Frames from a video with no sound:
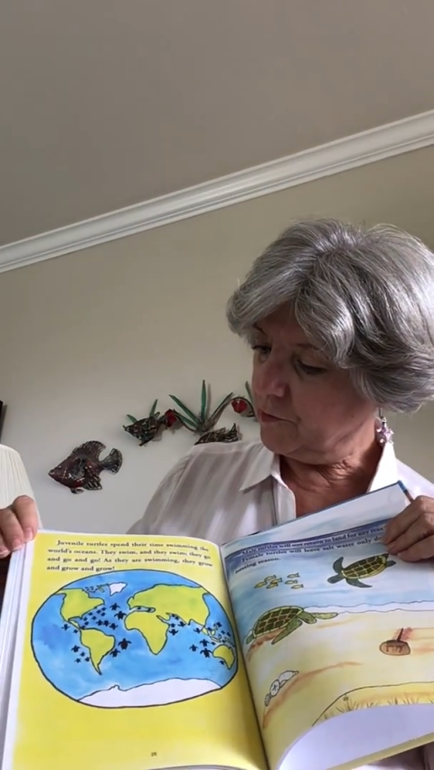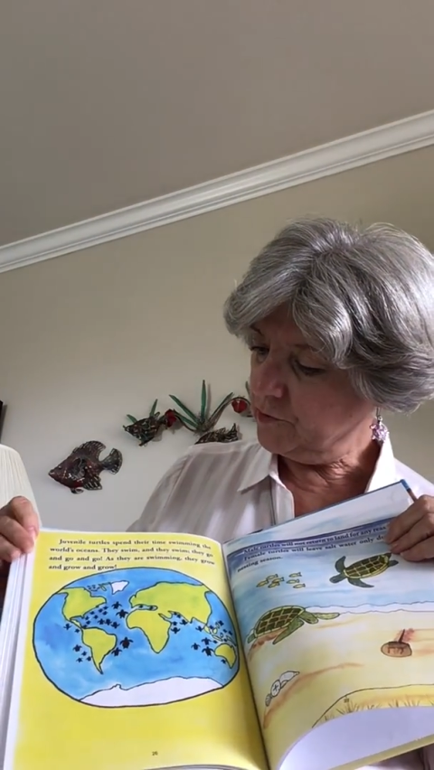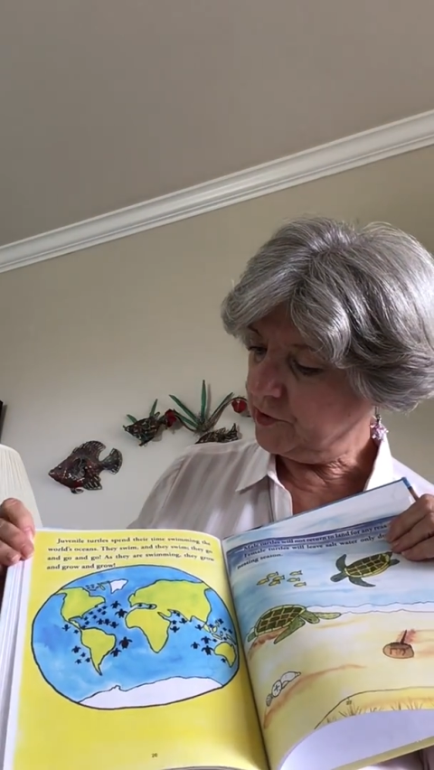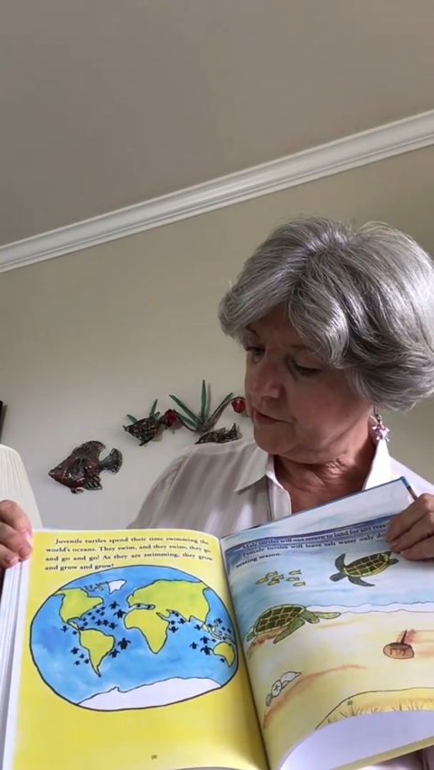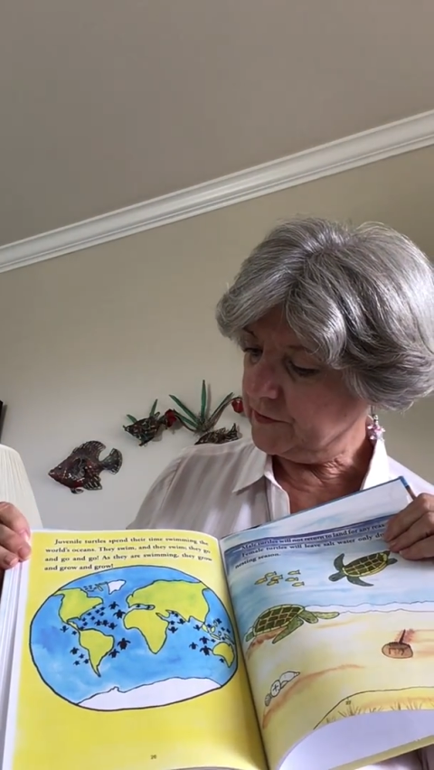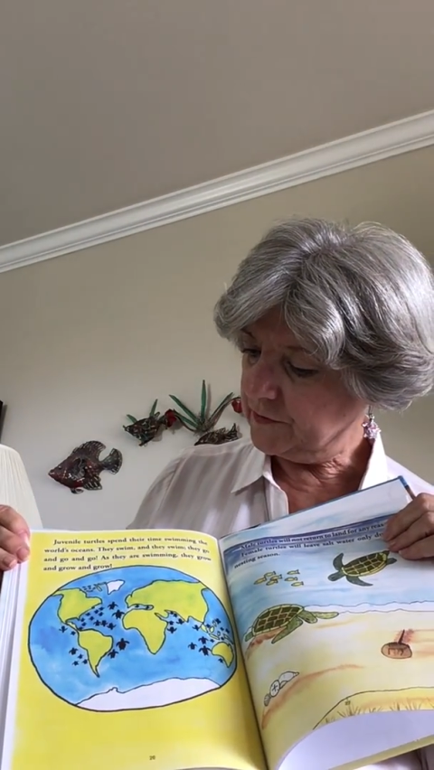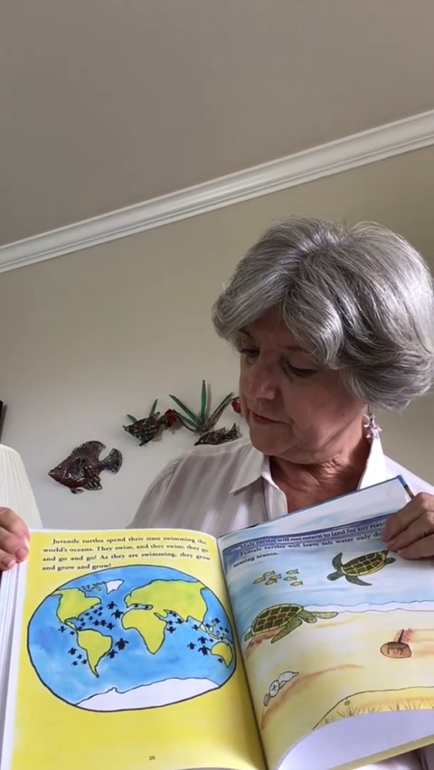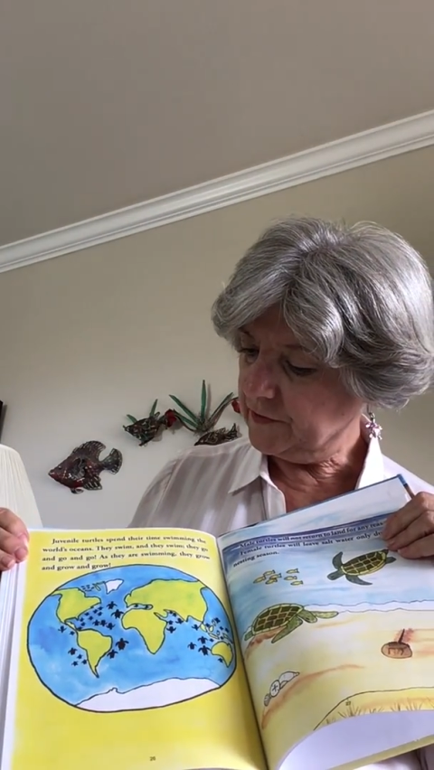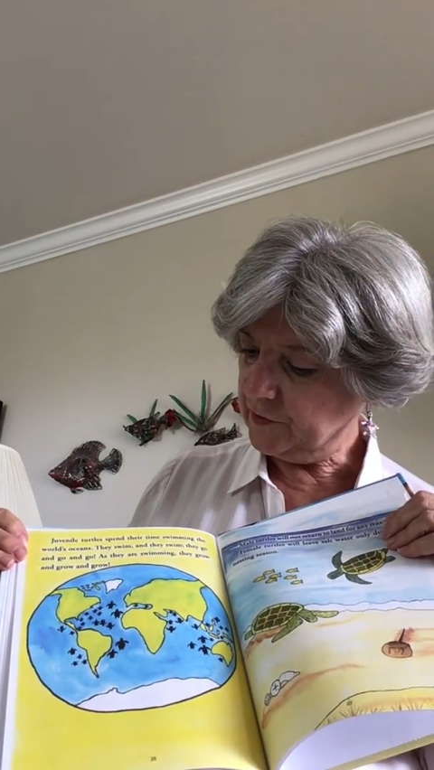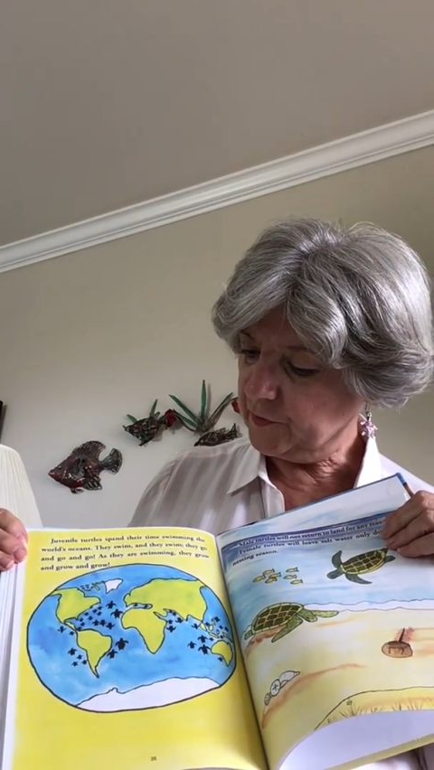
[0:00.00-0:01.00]
oceans.
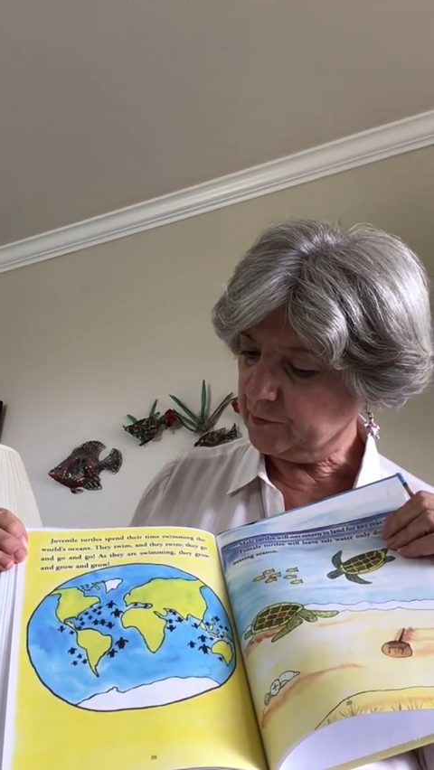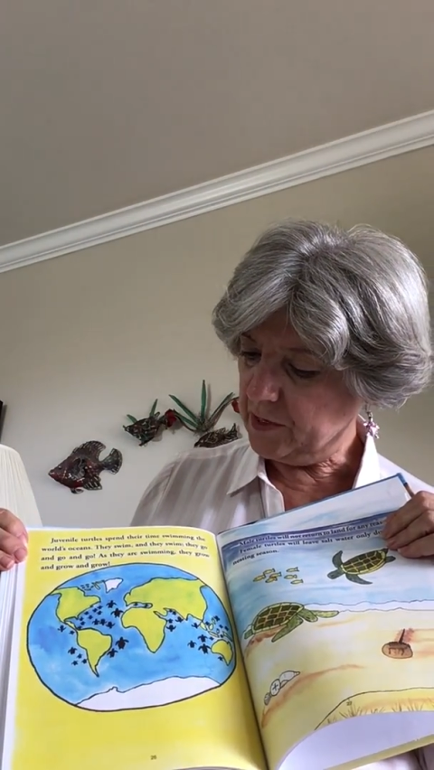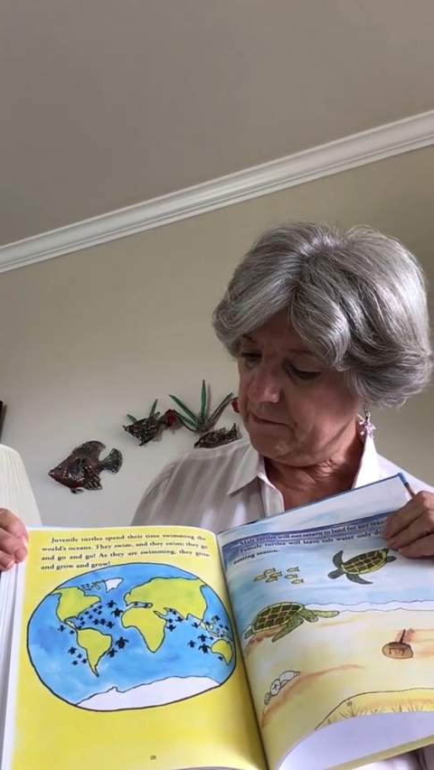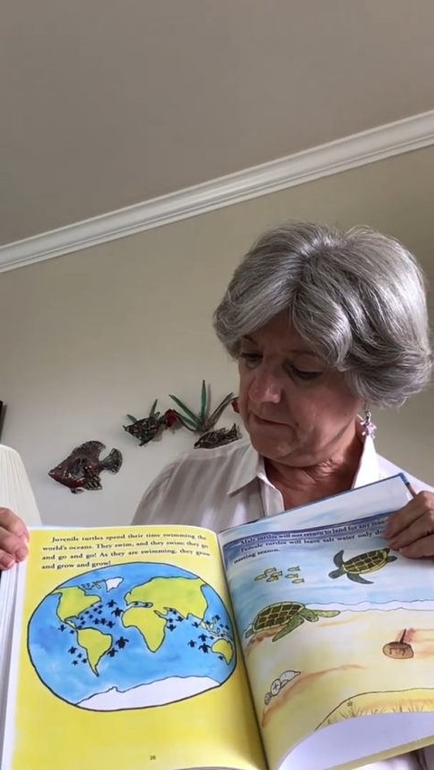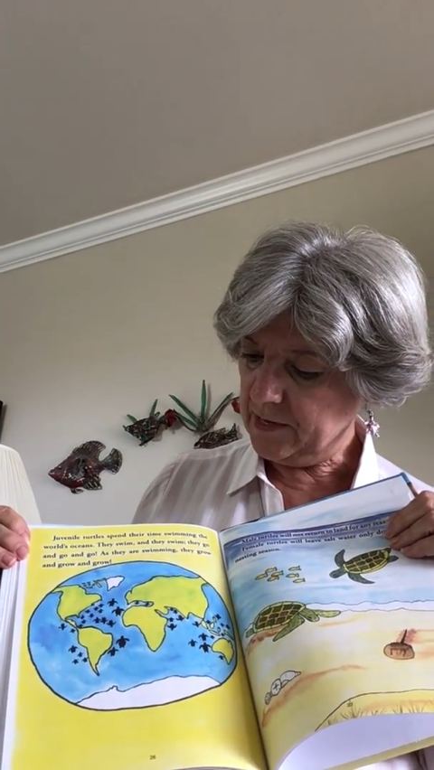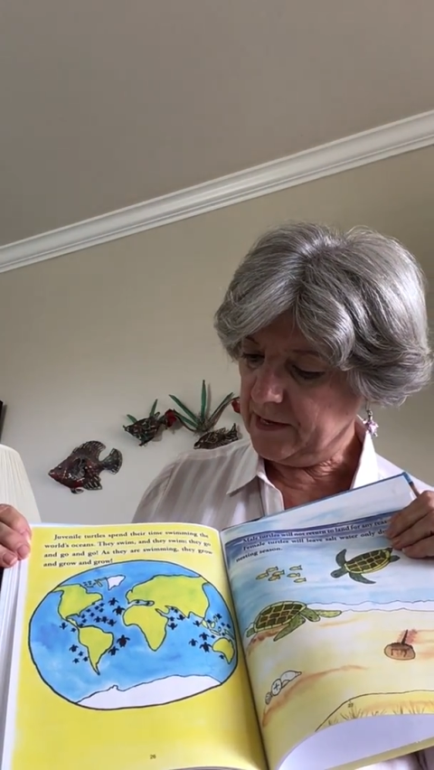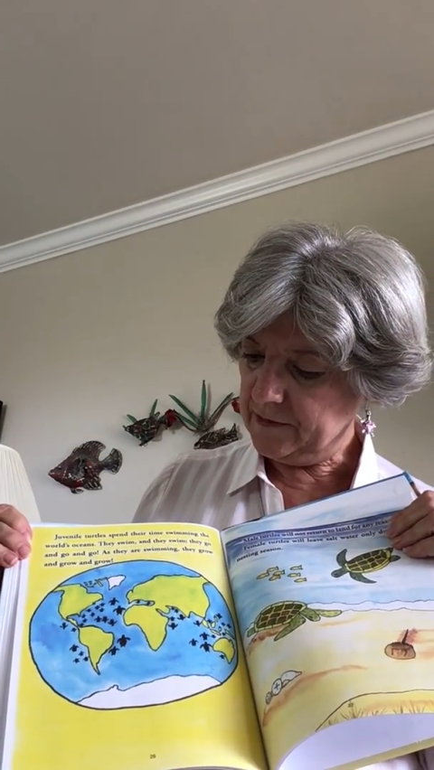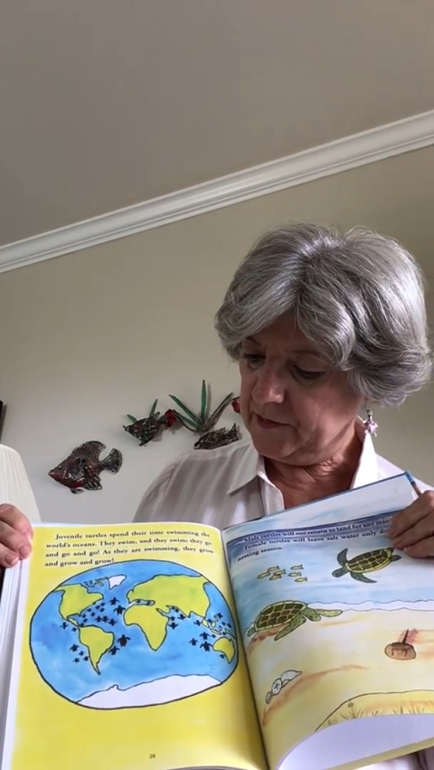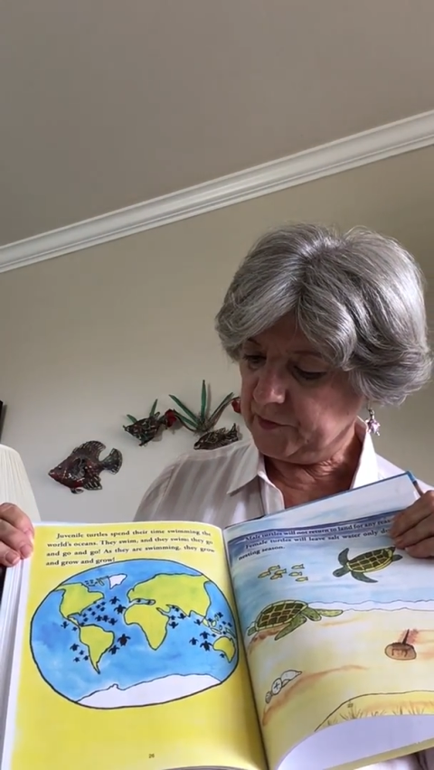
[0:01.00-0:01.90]
They swim and they